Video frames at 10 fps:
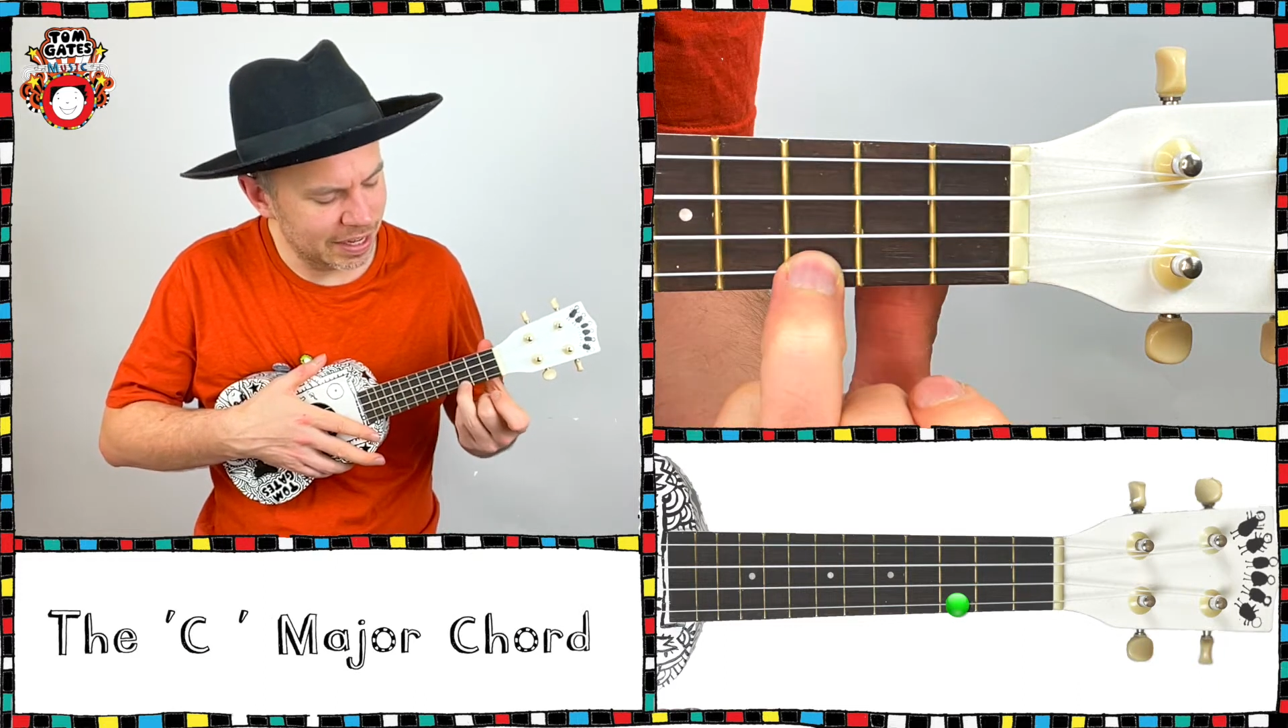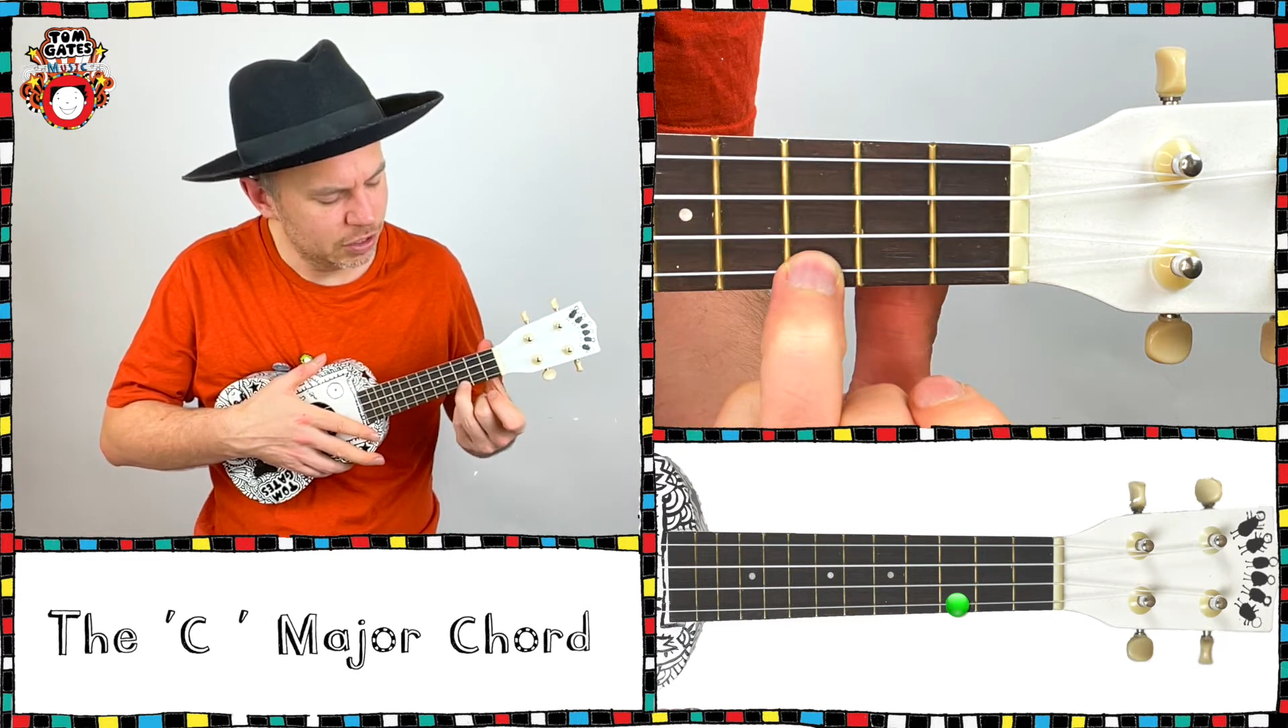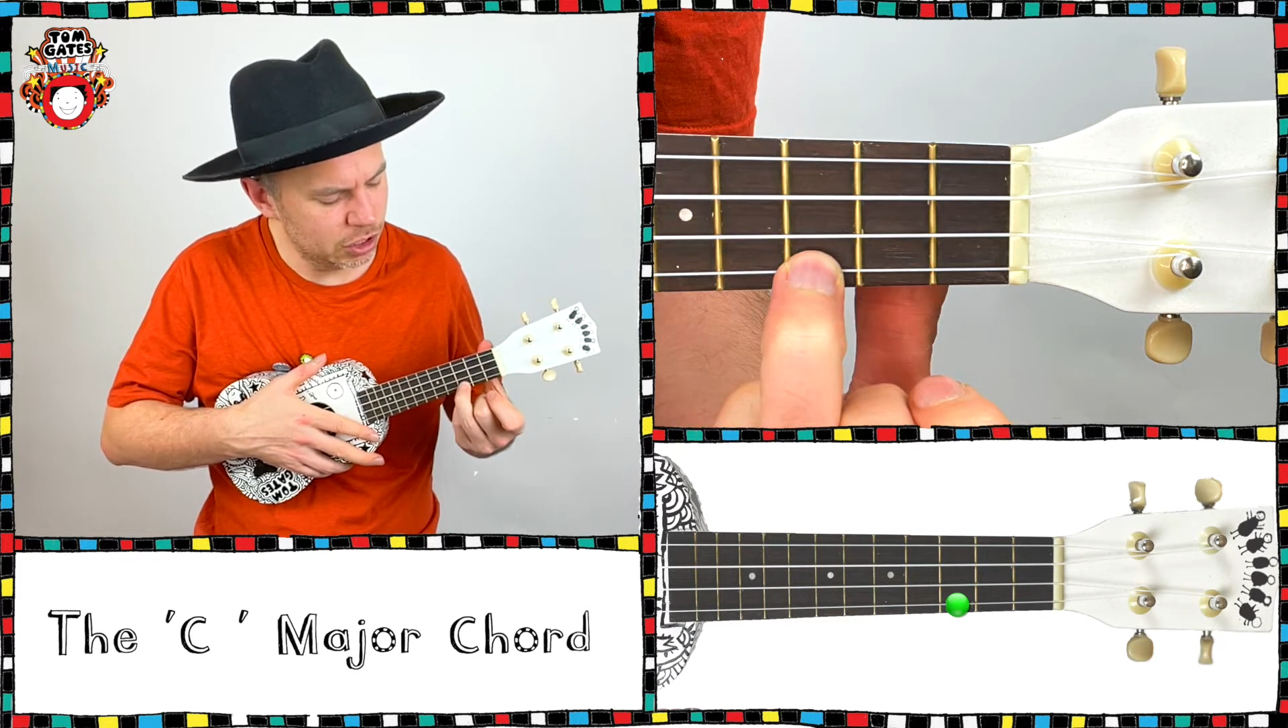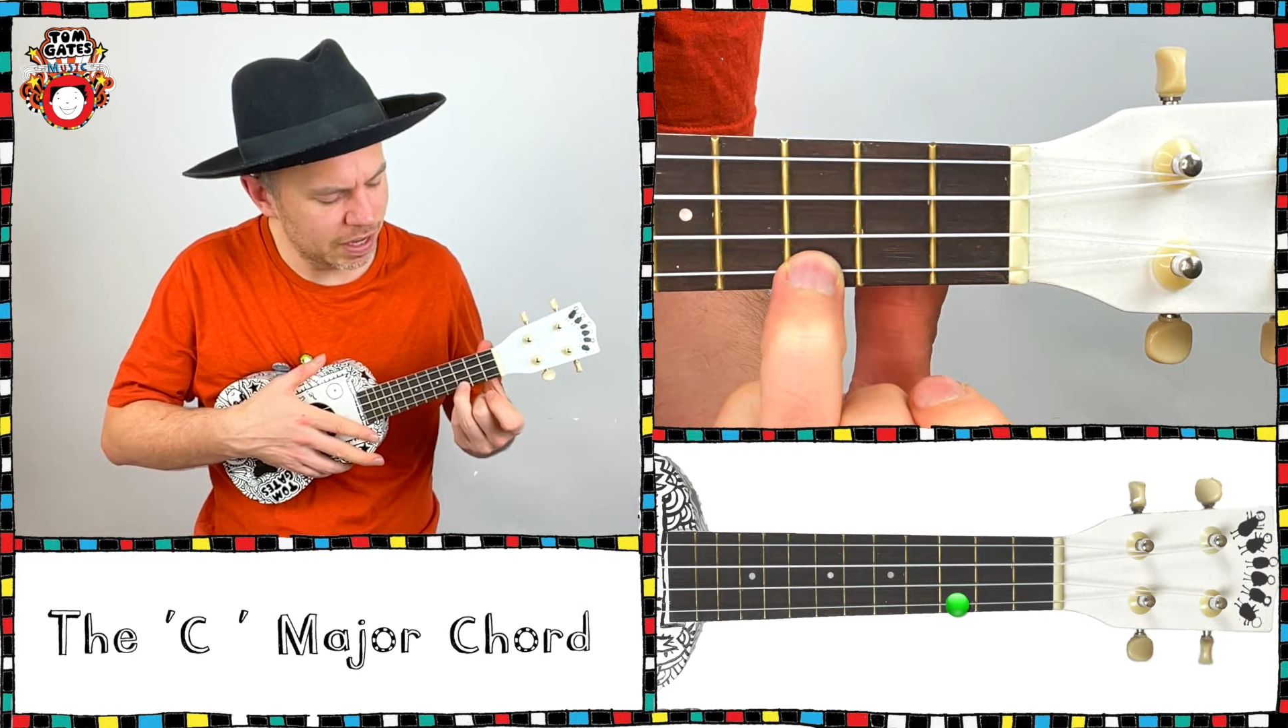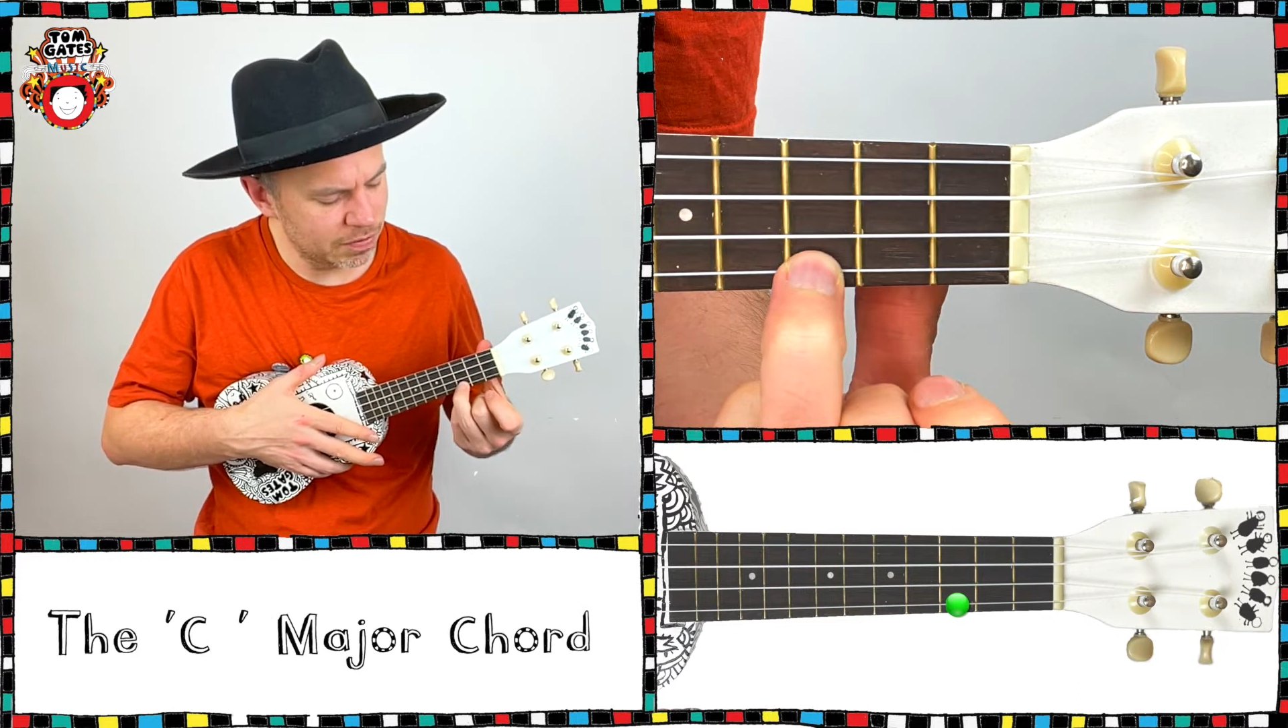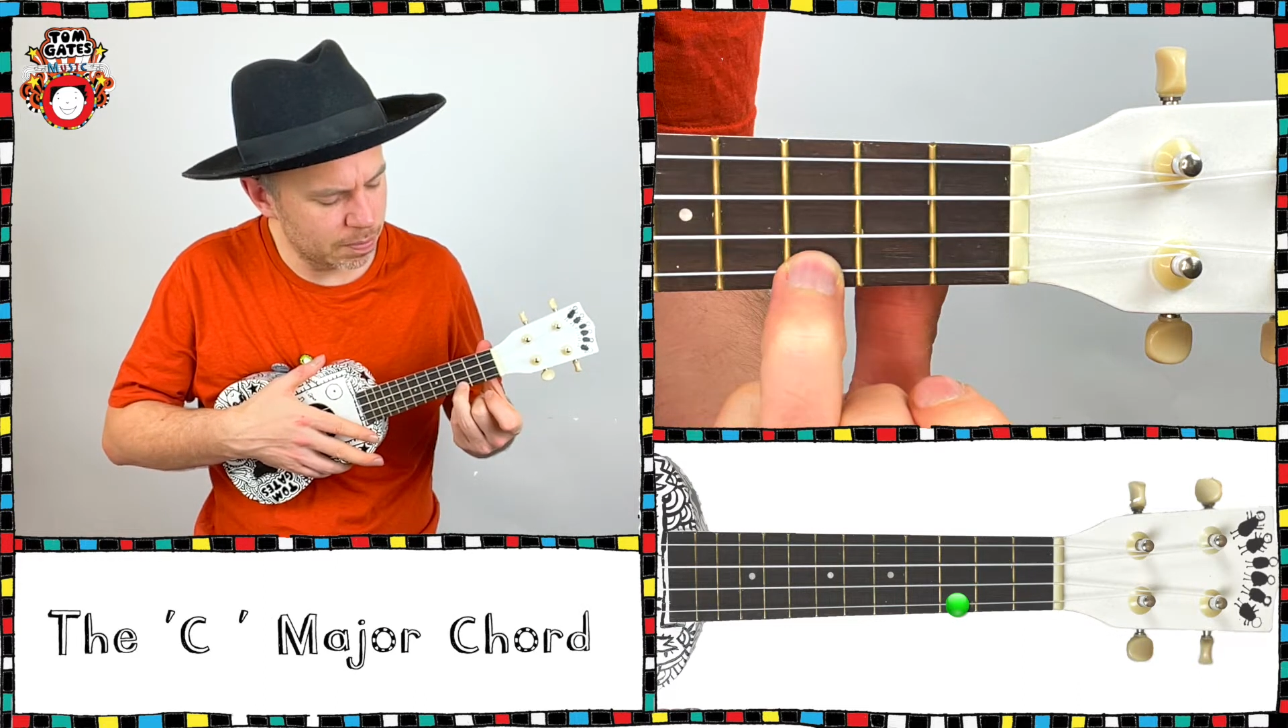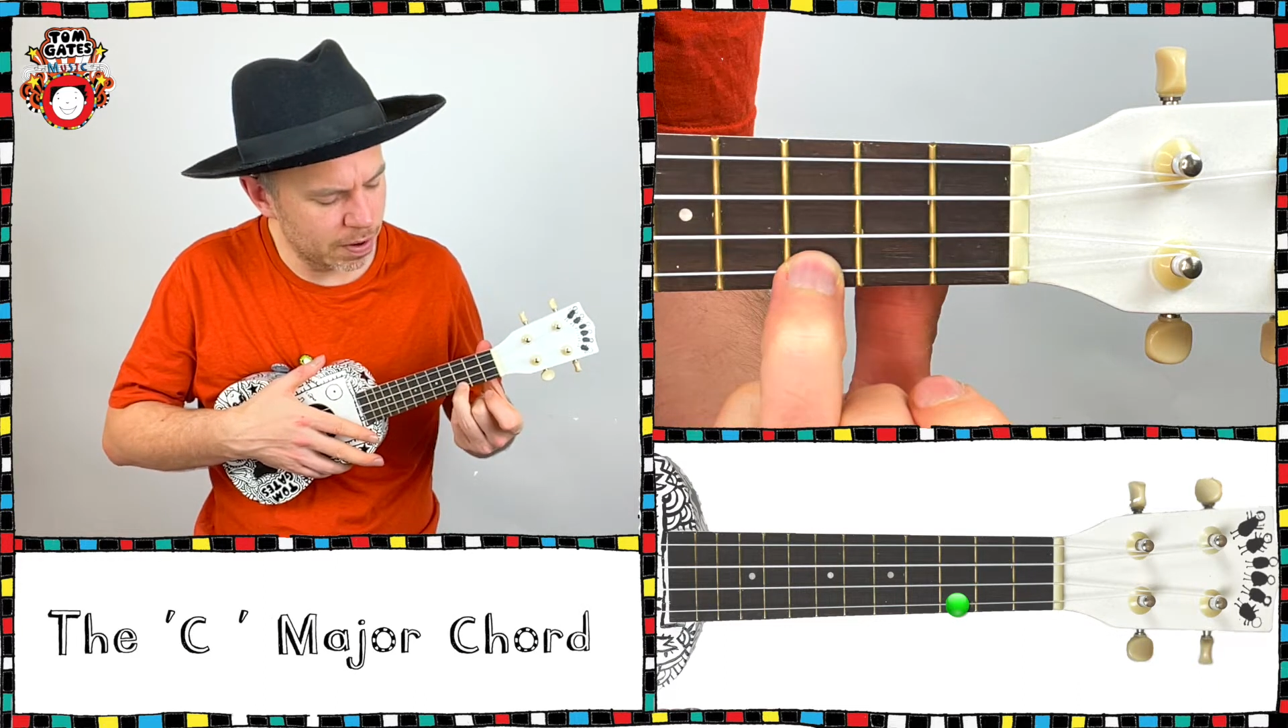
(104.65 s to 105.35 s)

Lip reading: just have to put